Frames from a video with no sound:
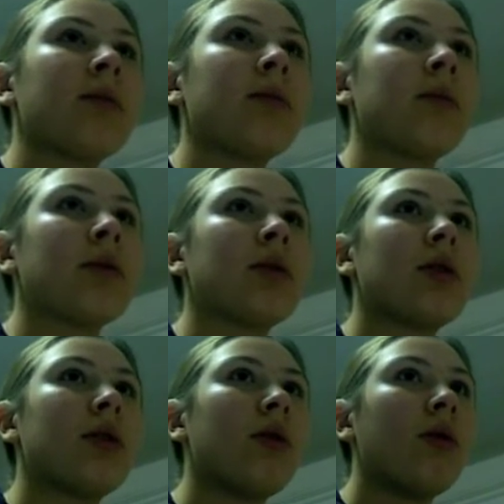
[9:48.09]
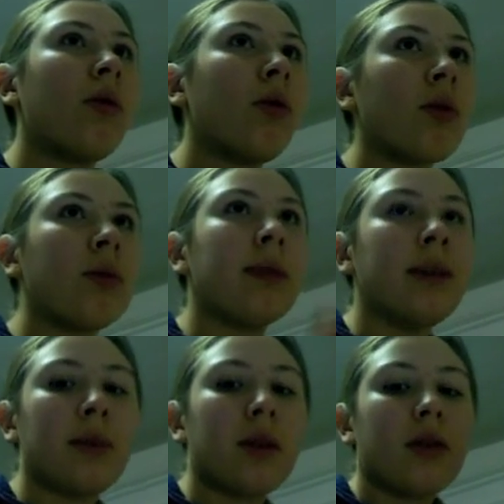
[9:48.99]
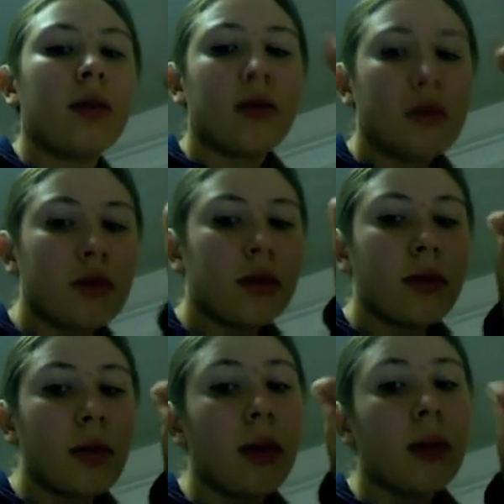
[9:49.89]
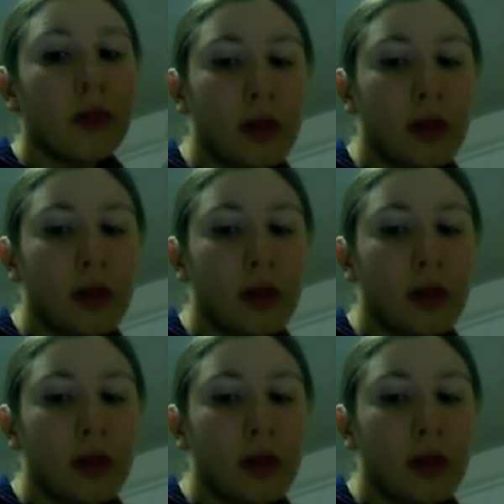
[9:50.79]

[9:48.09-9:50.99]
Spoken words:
most old people, quote,